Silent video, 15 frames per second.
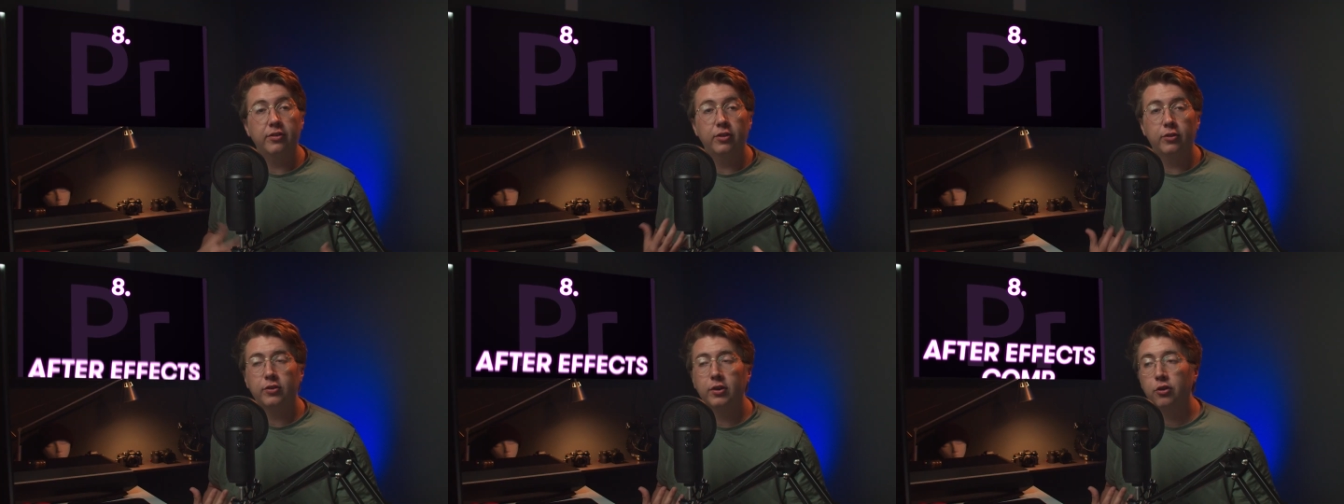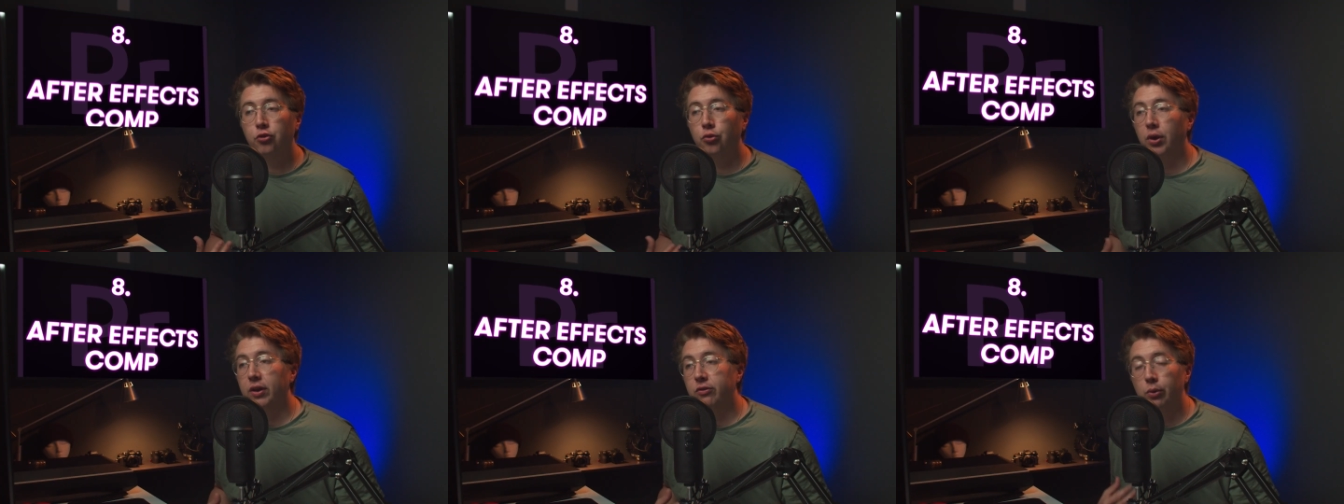is using a
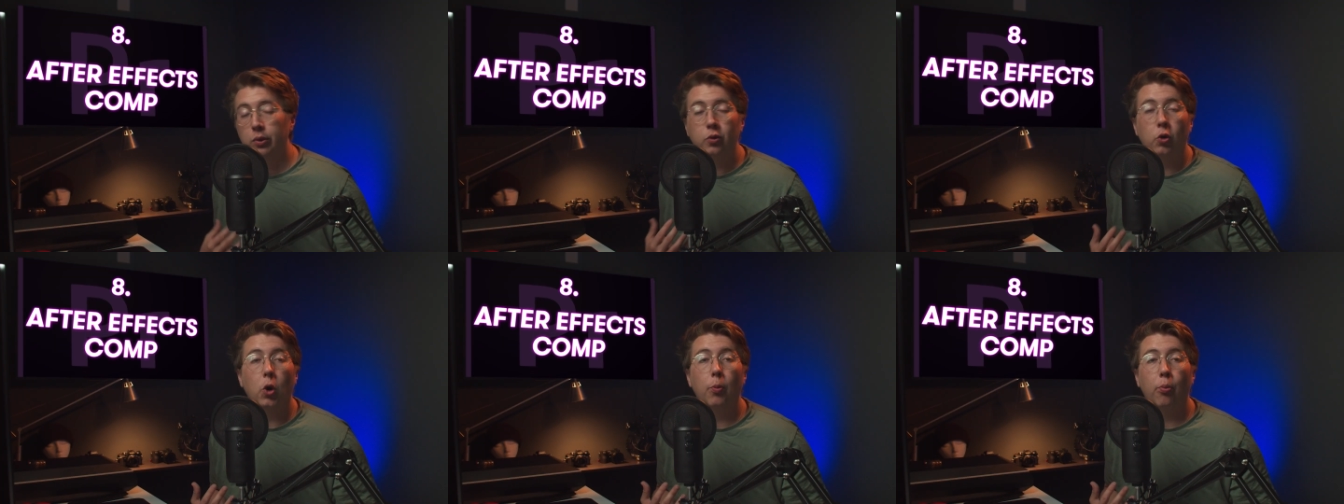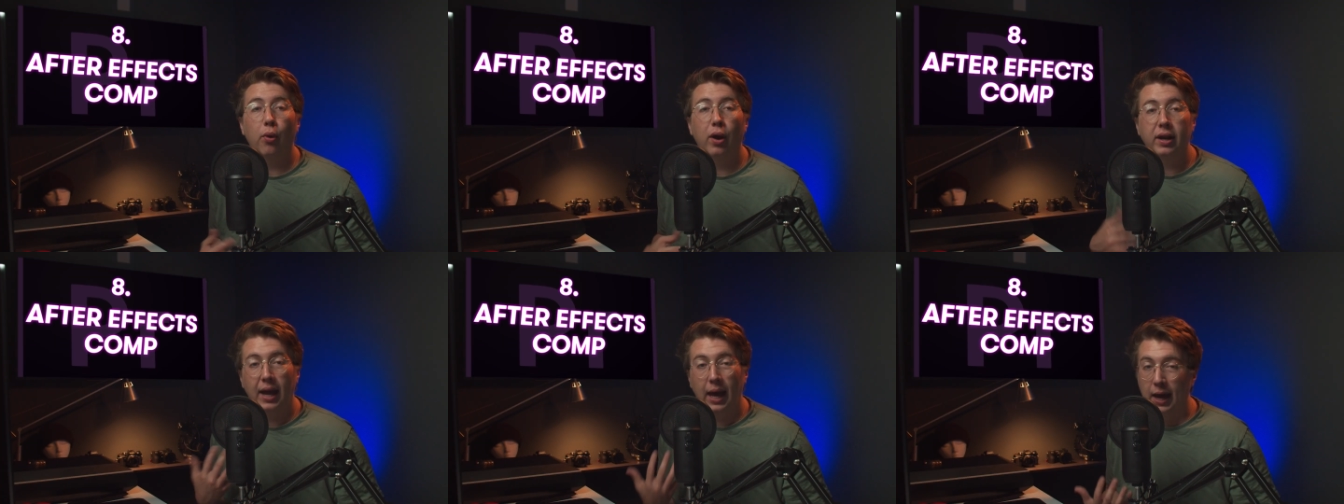trick to
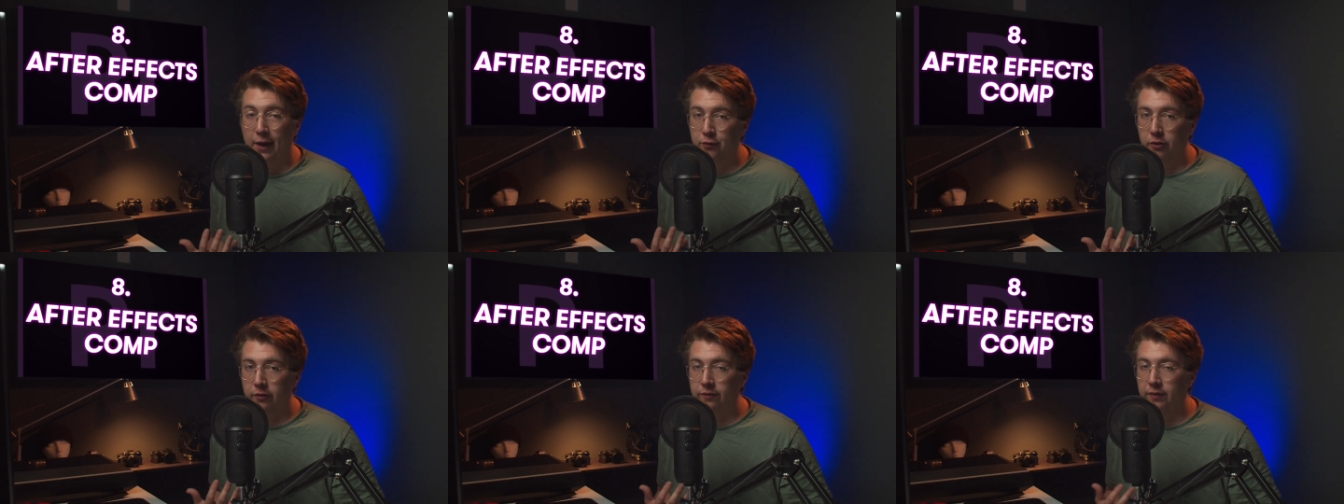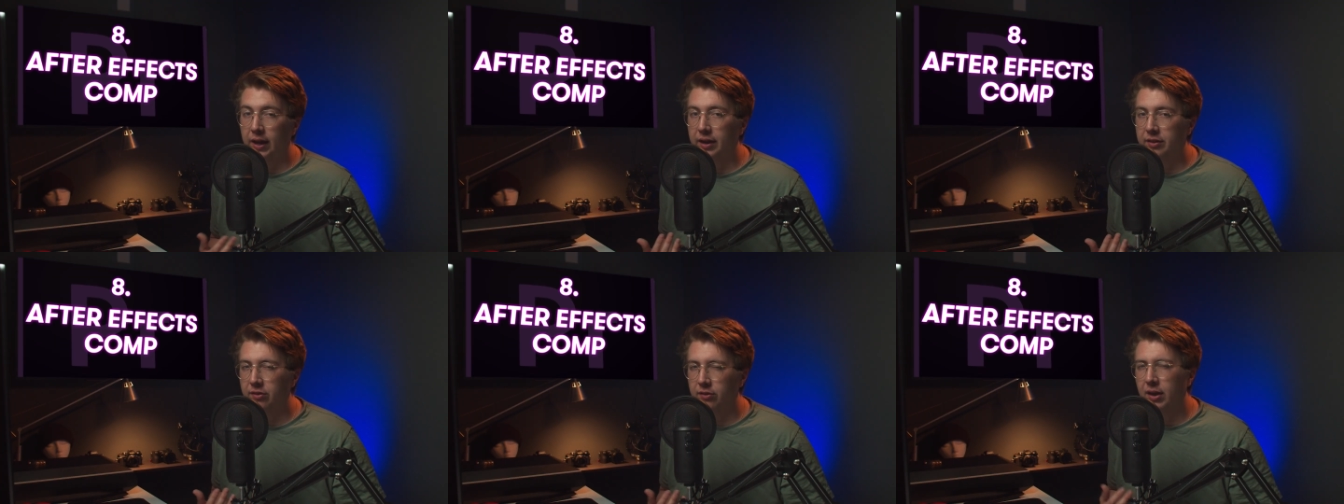incorporate After
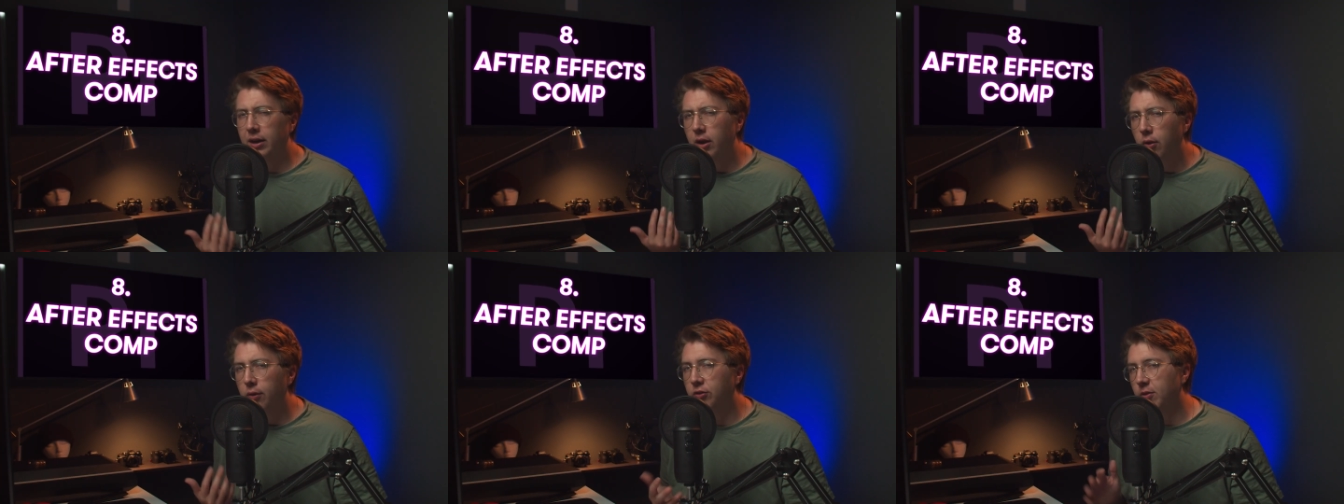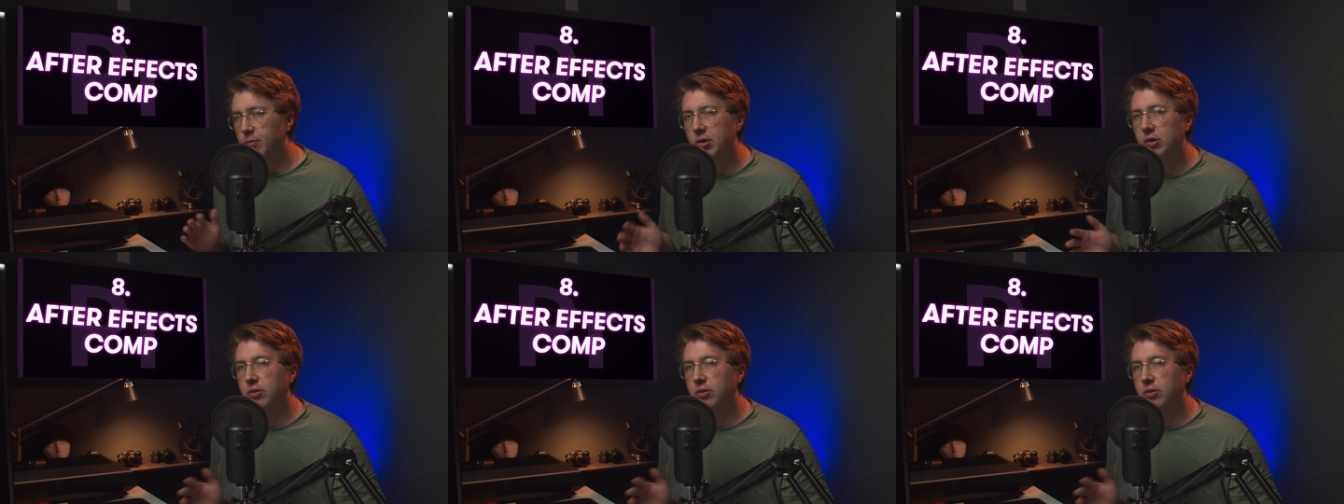Effects. And I know some of